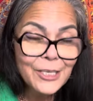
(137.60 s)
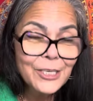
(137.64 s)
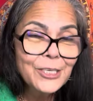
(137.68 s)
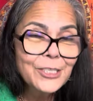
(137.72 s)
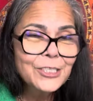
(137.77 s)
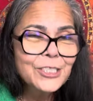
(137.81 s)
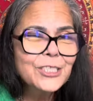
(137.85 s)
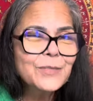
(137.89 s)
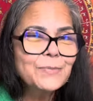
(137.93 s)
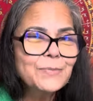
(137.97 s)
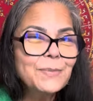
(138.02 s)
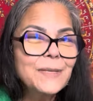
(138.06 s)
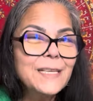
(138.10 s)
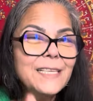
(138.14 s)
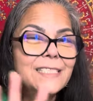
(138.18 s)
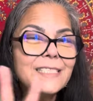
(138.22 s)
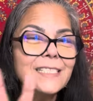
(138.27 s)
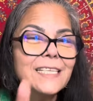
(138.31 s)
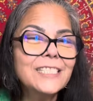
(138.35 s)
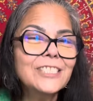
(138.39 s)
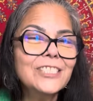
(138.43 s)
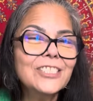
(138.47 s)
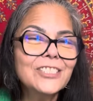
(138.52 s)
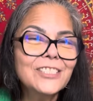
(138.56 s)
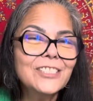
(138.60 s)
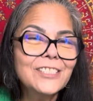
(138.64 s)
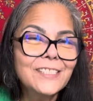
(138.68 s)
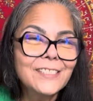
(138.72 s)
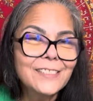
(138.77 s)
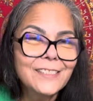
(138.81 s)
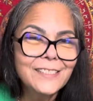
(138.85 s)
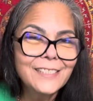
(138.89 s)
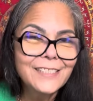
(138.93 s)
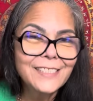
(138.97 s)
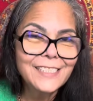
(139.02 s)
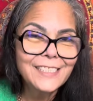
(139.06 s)
Just pay attention to
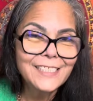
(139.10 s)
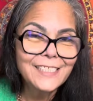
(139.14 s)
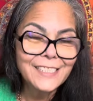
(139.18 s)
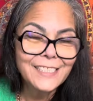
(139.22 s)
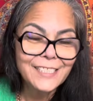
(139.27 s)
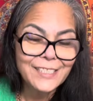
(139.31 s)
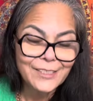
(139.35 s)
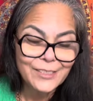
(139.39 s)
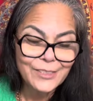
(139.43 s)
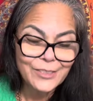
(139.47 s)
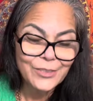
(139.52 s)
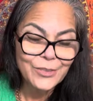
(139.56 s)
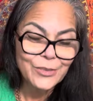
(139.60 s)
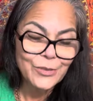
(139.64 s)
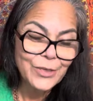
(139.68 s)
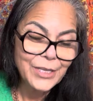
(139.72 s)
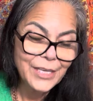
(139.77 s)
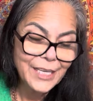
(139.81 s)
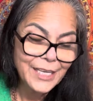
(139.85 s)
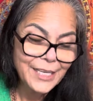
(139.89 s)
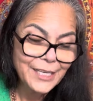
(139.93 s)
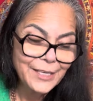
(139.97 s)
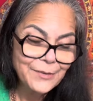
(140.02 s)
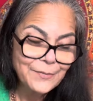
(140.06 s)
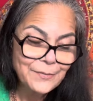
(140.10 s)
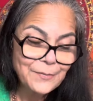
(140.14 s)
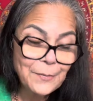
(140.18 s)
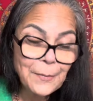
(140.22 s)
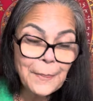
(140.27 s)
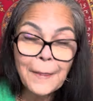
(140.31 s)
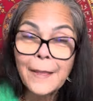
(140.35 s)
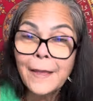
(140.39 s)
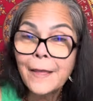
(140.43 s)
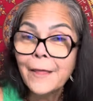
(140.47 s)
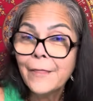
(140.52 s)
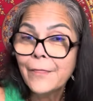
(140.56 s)
the details, okay?
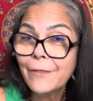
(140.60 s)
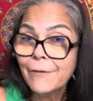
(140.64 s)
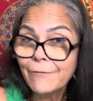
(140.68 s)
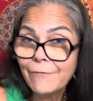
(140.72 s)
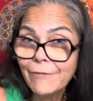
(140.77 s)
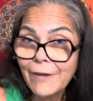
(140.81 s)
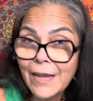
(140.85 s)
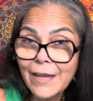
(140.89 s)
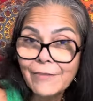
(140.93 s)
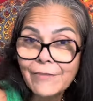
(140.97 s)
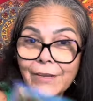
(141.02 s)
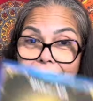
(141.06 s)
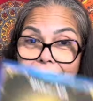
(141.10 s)
The Five